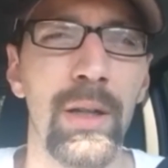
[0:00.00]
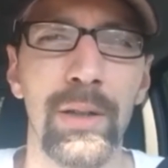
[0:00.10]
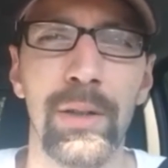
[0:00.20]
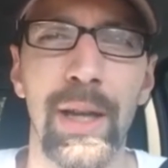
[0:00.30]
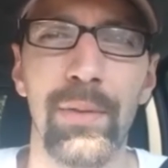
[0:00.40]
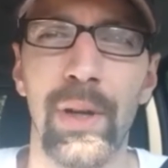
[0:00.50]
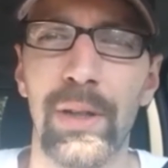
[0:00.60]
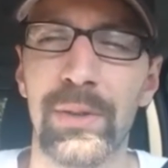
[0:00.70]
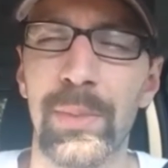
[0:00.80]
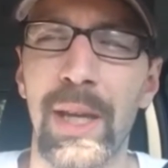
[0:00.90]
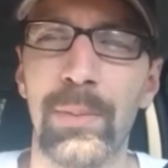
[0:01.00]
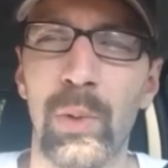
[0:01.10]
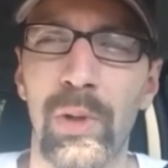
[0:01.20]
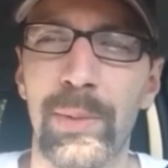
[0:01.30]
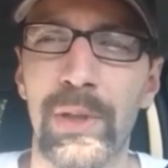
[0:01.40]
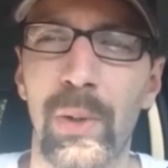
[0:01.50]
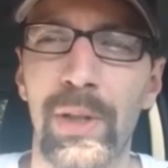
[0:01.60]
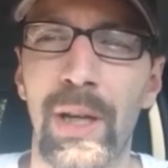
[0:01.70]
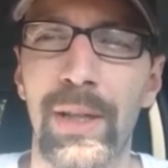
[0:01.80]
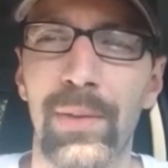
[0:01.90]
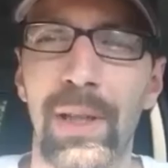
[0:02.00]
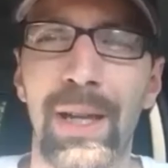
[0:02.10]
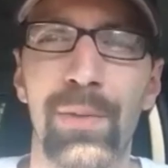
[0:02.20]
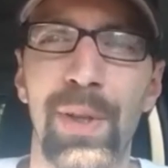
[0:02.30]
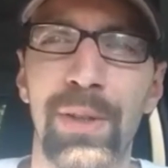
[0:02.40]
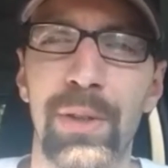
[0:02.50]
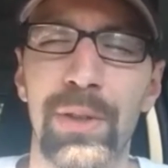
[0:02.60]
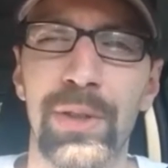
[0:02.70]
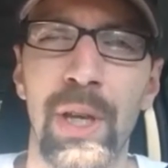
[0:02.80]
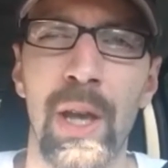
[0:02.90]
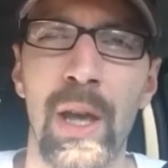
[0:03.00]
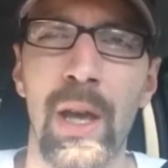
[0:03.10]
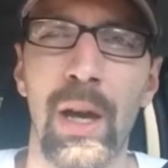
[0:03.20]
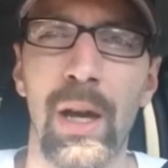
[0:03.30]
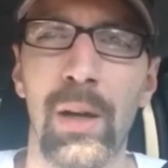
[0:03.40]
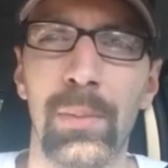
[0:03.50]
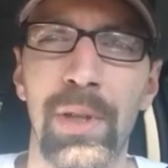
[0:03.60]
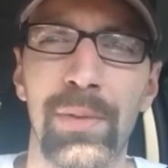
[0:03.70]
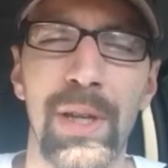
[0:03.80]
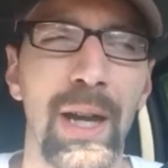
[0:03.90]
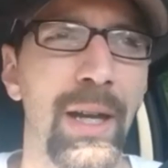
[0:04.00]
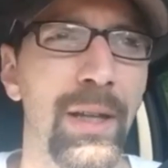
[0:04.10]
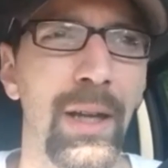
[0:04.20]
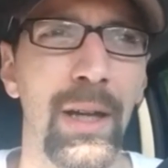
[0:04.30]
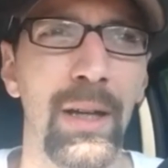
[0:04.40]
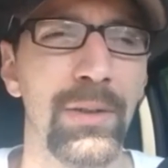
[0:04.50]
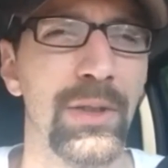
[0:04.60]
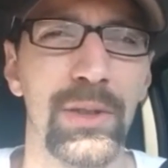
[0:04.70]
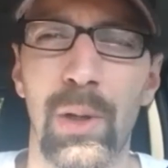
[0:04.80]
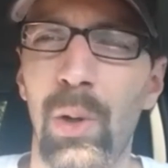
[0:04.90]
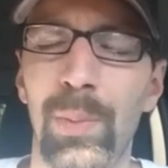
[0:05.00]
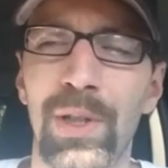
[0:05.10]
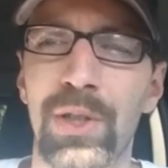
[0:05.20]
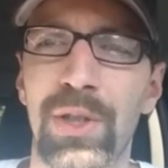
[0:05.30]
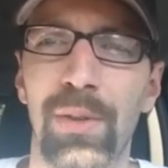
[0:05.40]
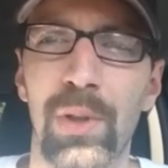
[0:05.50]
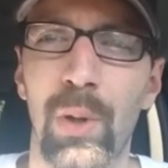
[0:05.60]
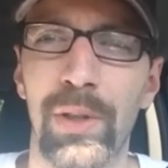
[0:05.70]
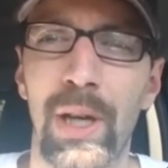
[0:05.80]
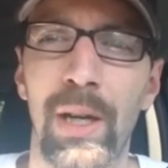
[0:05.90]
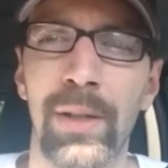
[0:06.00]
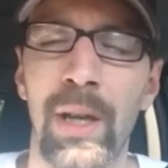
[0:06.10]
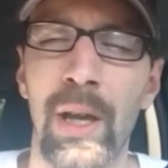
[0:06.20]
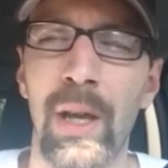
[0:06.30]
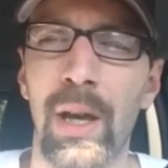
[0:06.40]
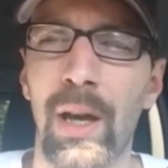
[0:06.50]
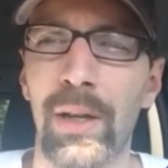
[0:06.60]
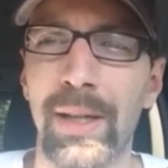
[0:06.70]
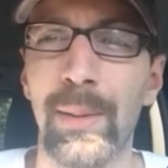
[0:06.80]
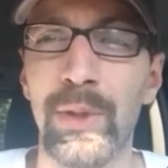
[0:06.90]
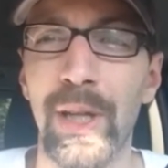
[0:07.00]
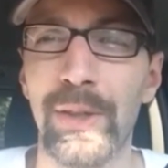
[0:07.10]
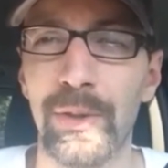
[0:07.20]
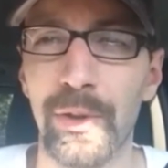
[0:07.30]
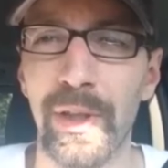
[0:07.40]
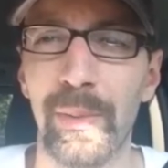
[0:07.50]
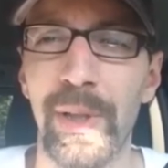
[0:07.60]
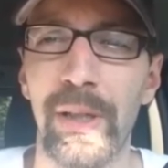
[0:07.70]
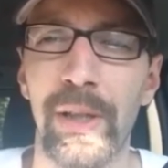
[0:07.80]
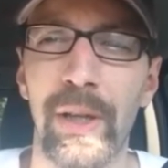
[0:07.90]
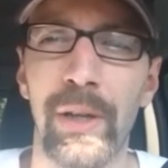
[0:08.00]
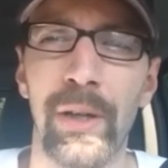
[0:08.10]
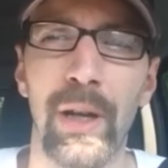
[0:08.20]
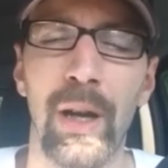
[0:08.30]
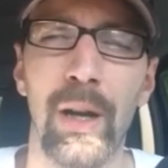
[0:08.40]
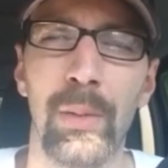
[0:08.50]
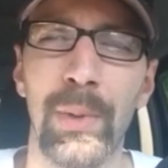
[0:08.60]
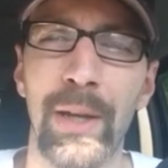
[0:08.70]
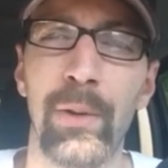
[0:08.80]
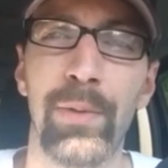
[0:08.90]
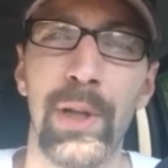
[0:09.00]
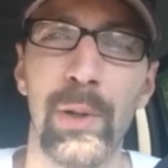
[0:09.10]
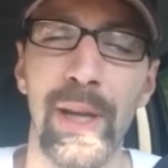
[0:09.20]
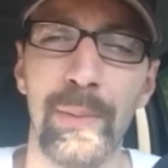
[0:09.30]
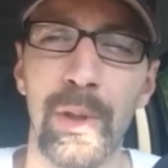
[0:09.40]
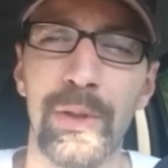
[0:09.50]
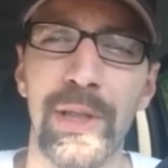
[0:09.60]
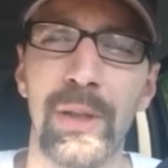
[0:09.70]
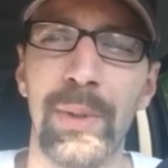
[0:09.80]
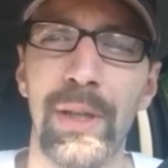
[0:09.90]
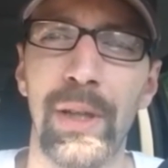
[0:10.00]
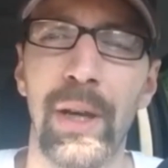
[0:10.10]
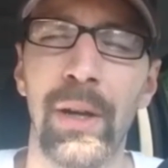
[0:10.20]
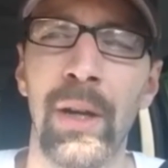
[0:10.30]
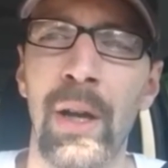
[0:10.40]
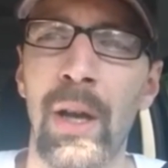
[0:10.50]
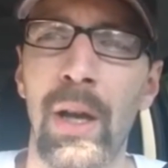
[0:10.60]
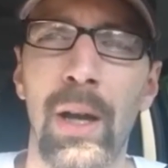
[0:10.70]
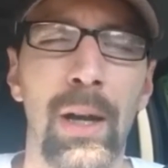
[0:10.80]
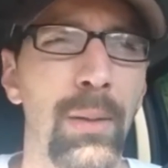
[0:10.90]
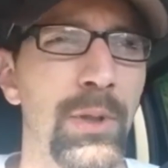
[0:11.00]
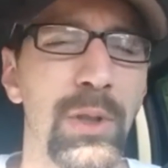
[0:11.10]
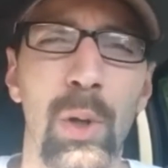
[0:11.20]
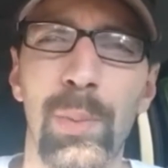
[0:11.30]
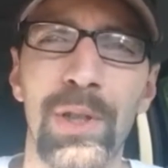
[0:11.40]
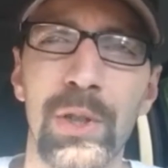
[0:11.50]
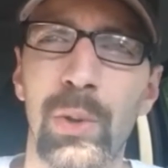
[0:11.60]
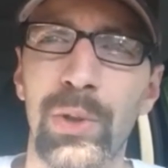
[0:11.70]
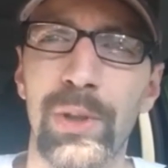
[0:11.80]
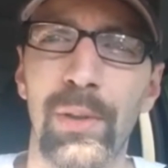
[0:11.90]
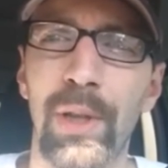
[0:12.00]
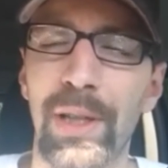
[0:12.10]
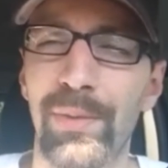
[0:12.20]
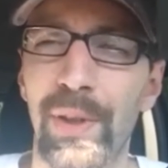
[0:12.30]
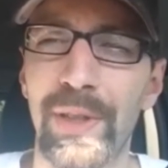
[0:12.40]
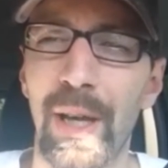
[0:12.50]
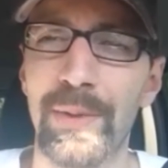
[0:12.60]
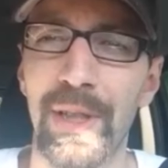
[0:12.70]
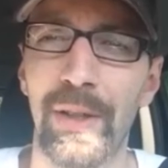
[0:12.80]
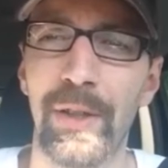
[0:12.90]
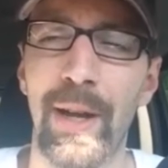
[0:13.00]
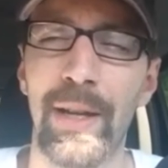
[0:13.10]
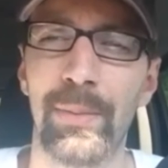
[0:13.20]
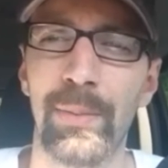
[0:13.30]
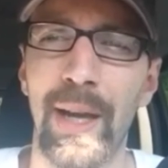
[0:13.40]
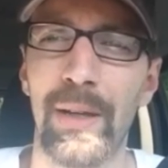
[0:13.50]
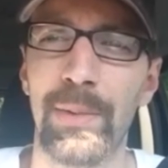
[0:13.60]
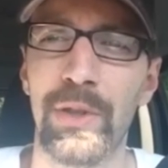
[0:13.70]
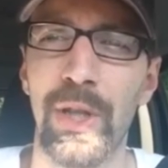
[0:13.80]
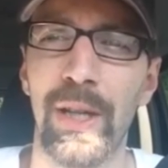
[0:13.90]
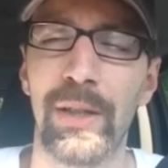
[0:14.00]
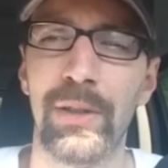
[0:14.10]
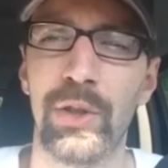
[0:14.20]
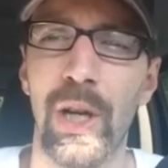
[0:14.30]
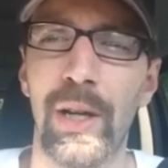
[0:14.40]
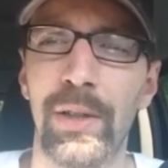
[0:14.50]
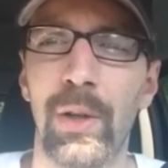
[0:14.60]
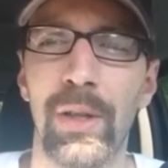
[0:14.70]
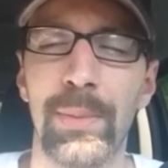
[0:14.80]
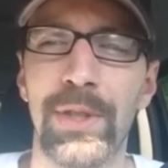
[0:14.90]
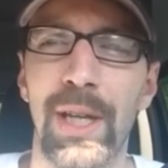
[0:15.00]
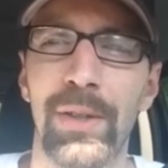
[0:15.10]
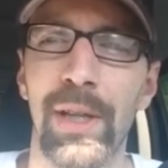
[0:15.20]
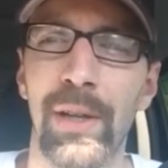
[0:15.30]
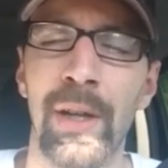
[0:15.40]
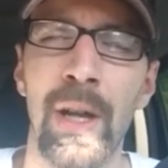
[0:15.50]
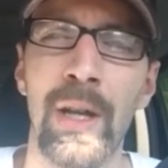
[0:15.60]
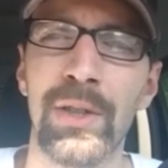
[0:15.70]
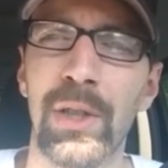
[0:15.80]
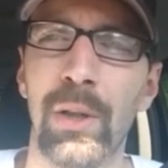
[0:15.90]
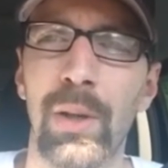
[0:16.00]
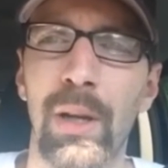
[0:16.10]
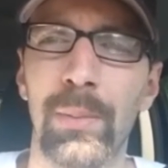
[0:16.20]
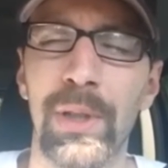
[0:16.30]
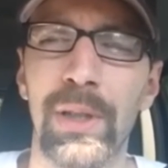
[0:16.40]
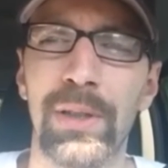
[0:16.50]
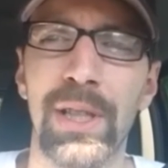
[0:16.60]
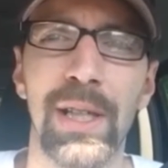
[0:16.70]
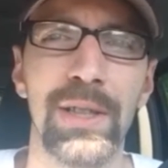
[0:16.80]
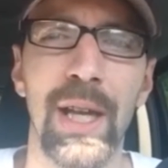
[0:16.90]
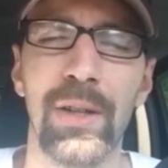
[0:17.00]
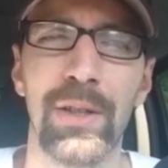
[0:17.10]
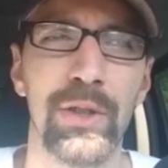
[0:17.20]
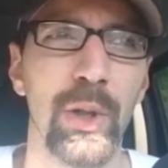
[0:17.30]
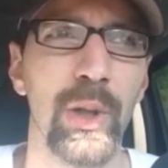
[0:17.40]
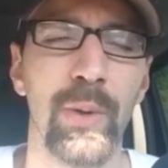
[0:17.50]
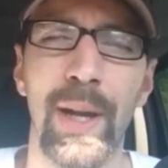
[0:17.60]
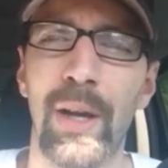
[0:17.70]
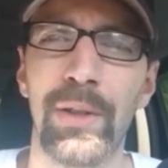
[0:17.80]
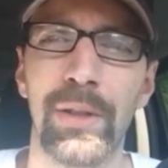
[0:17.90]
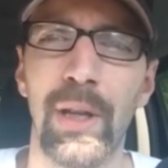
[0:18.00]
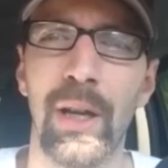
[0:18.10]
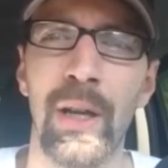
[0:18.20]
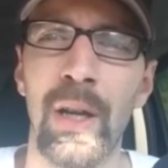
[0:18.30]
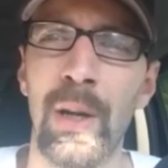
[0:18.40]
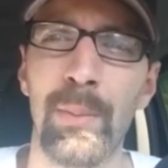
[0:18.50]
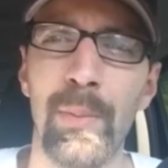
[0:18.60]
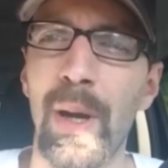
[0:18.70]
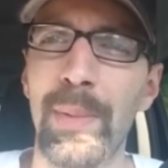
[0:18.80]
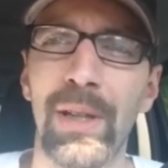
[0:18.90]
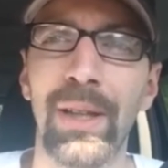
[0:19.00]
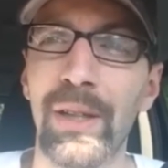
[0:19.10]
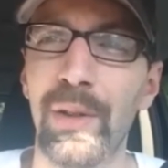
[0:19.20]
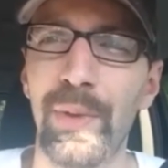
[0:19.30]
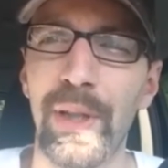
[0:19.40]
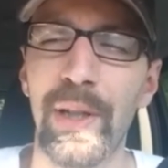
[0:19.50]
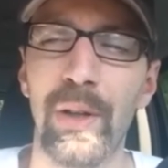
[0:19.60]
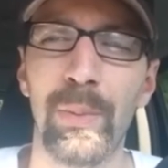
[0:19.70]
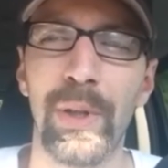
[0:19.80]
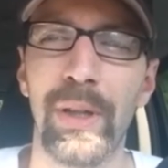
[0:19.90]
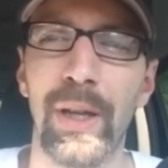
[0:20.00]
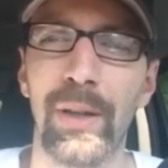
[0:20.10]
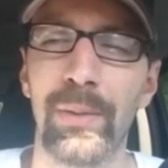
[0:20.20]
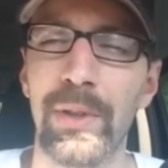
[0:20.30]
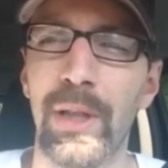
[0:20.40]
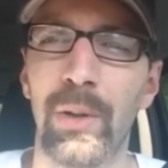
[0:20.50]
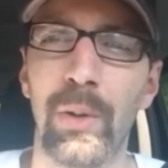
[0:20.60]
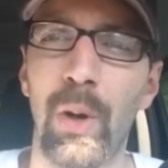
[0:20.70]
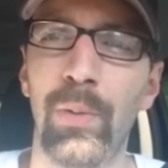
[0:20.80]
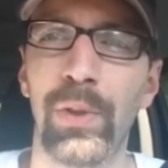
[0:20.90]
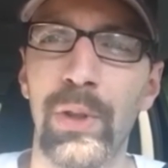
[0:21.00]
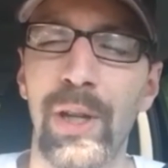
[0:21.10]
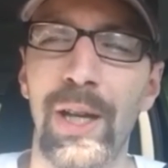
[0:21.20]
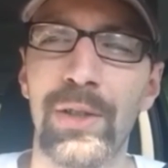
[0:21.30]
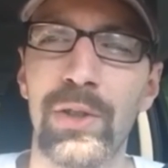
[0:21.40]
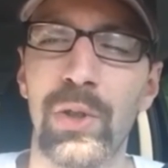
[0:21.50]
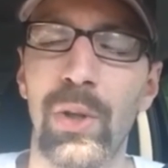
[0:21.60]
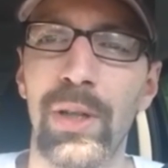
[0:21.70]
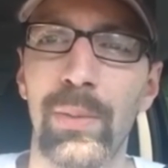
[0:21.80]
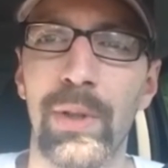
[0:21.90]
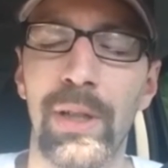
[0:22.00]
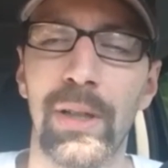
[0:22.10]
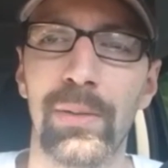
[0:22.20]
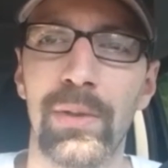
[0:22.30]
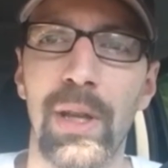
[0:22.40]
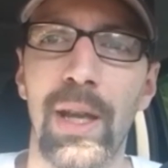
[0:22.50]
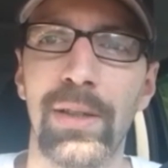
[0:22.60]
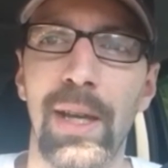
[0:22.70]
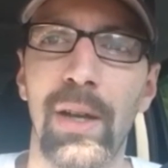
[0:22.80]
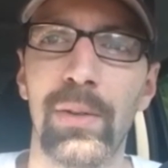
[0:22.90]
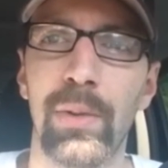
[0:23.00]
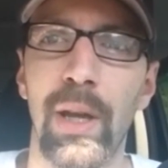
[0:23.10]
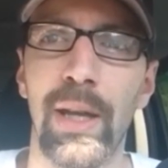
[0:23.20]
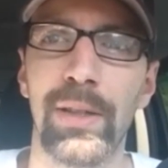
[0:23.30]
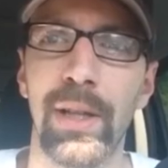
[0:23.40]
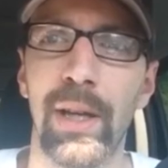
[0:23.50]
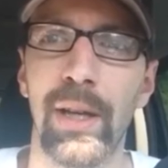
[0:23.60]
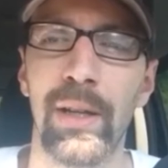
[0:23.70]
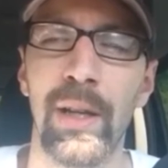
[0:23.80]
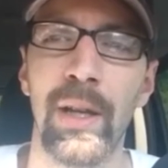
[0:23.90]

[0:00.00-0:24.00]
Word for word: they have uh, some game tournaments going on. They have a lot of vendors. Um, they've got uh, just a whole bunch of stuff going on. Uh, game Chasers are going to be there. Um, Angry Video Game Nerd's going to be there. Uh, just a whole bunch of cool stuff. Lucky Fun Times down there. Adam, Adam and Jen and John and all them are down there. So uh, I'm gonna take you down and show you around, and uh, might be a lengthy video, but uh, you know, hopefully you guys enjoy. And we're gonna head down and uh,